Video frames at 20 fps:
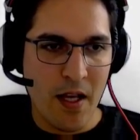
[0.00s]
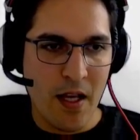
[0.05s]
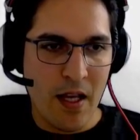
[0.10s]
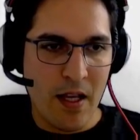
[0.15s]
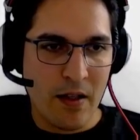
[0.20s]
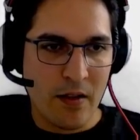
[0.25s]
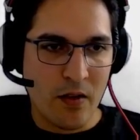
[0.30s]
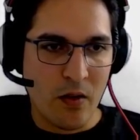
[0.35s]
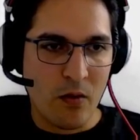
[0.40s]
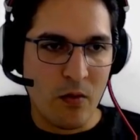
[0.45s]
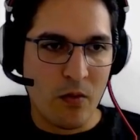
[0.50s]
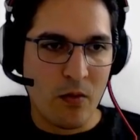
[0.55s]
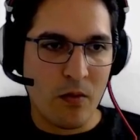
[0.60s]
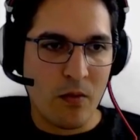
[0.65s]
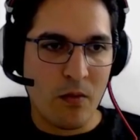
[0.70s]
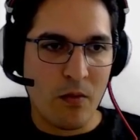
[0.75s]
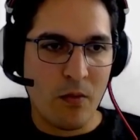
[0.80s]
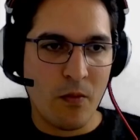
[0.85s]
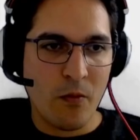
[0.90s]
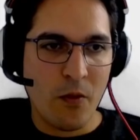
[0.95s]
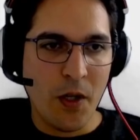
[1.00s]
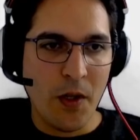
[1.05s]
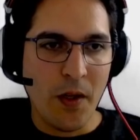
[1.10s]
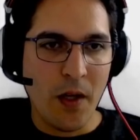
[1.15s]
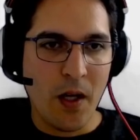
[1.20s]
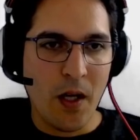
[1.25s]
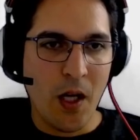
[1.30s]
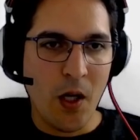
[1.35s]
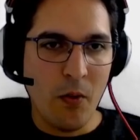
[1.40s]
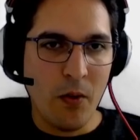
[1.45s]
So what
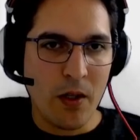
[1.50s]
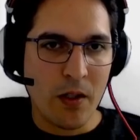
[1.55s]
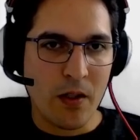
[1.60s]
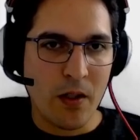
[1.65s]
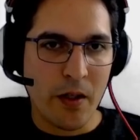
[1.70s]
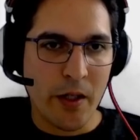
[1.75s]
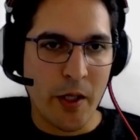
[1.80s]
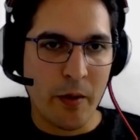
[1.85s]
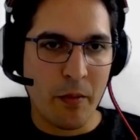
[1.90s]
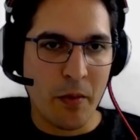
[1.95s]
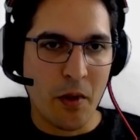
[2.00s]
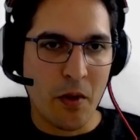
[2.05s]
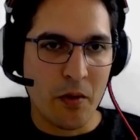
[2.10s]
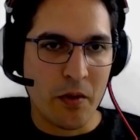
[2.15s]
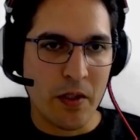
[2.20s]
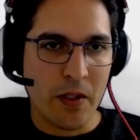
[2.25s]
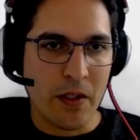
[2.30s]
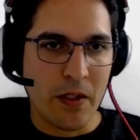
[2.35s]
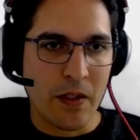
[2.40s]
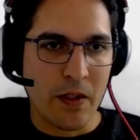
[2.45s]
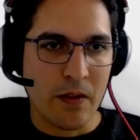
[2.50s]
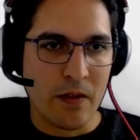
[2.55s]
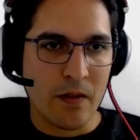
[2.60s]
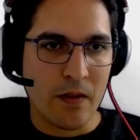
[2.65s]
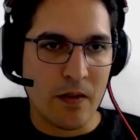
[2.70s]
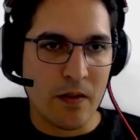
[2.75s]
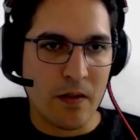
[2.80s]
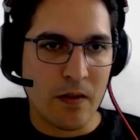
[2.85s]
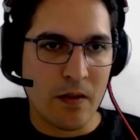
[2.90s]
I want to talk about is